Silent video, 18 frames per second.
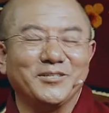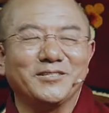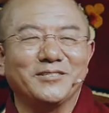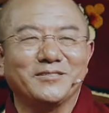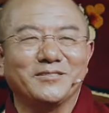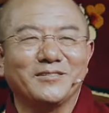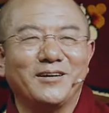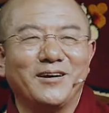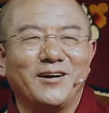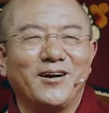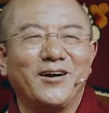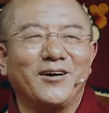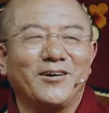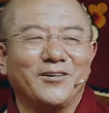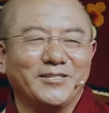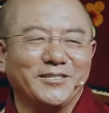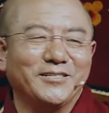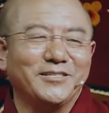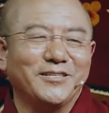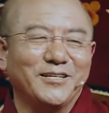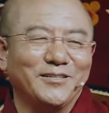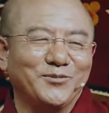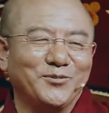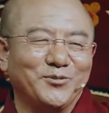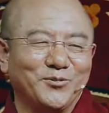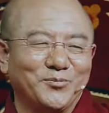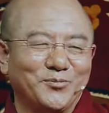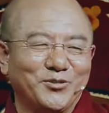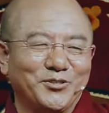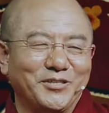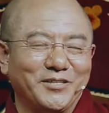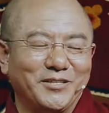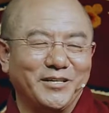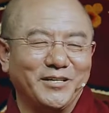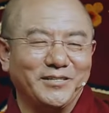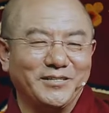someone gave me some Tibetan
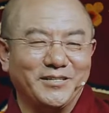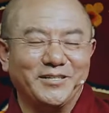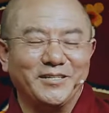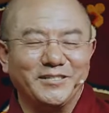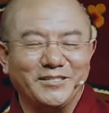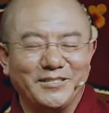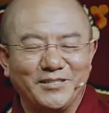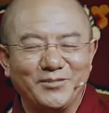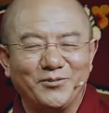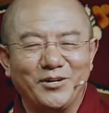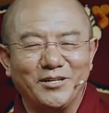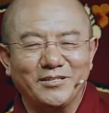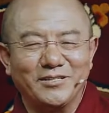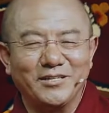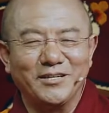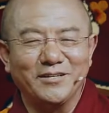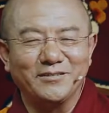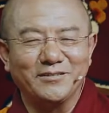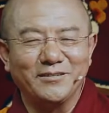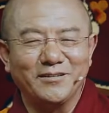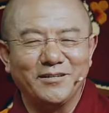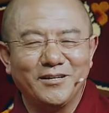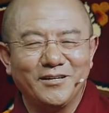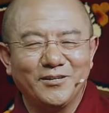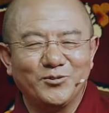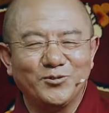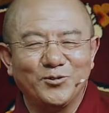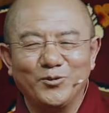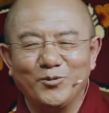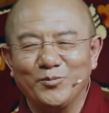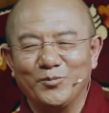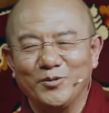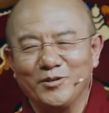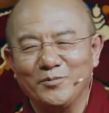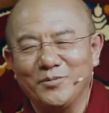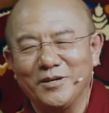fritters.
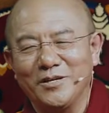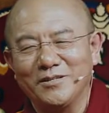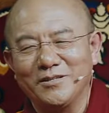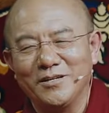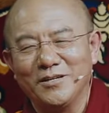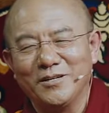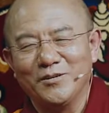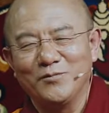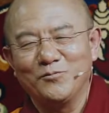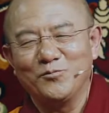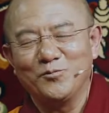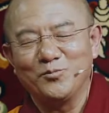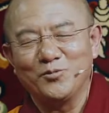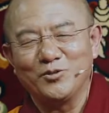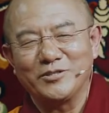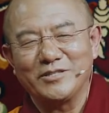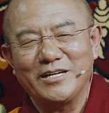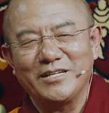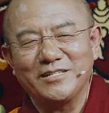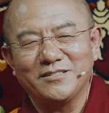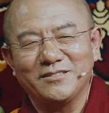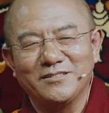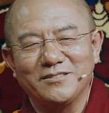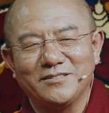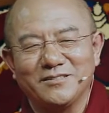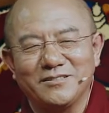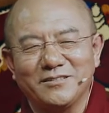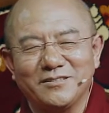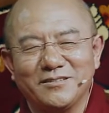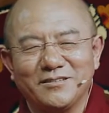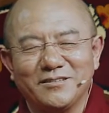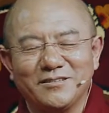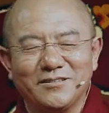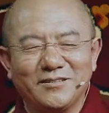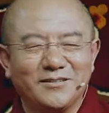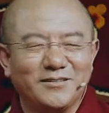That's oil-fried
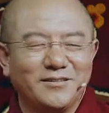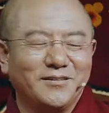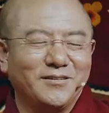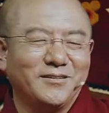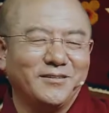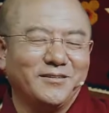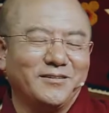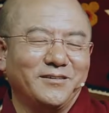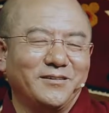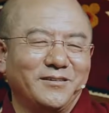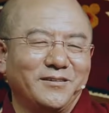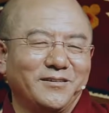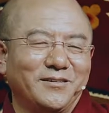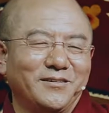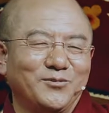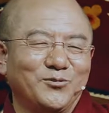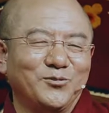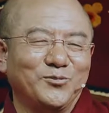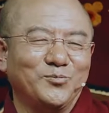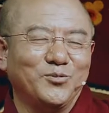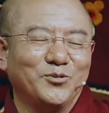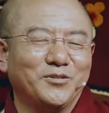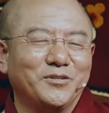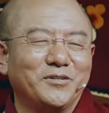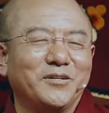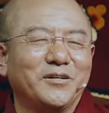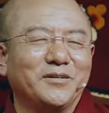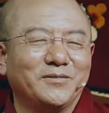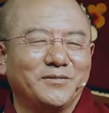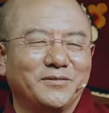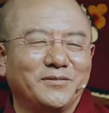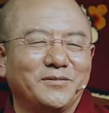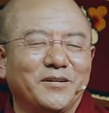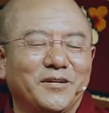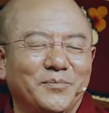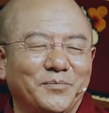fritters. Those are the ones
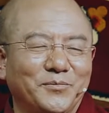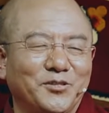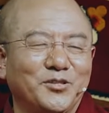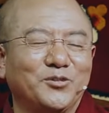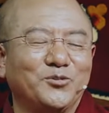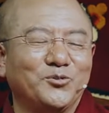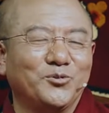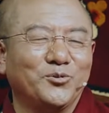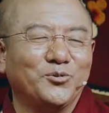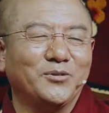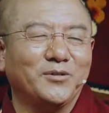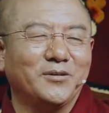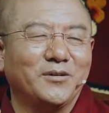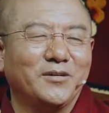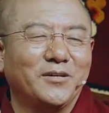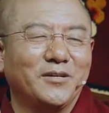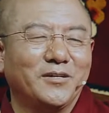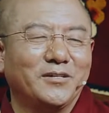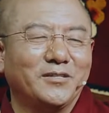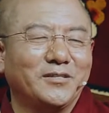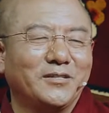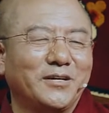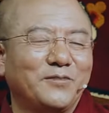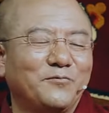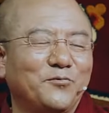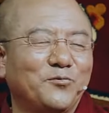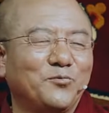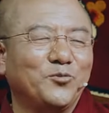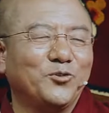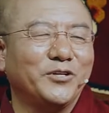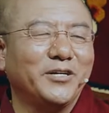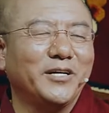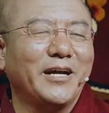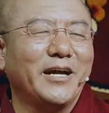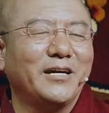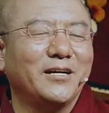that my mother used to like.
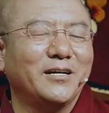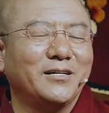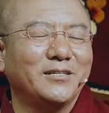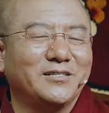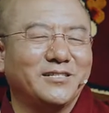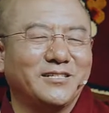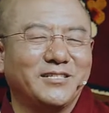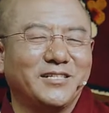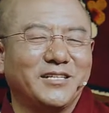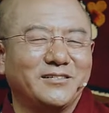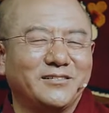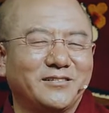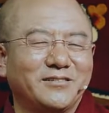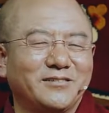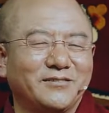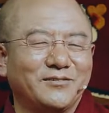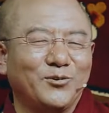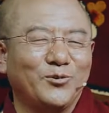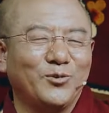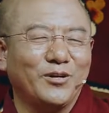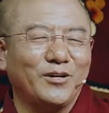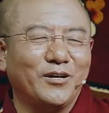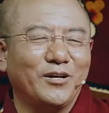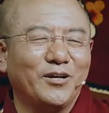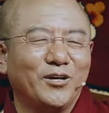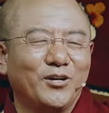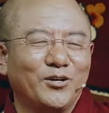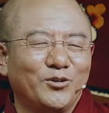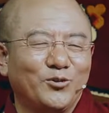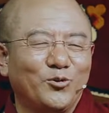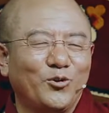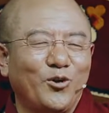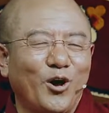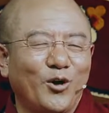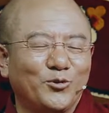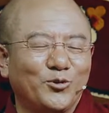When the parents are still in
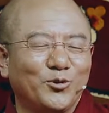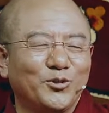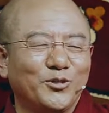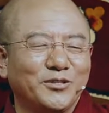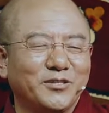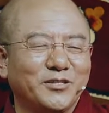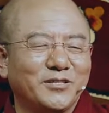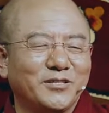this world,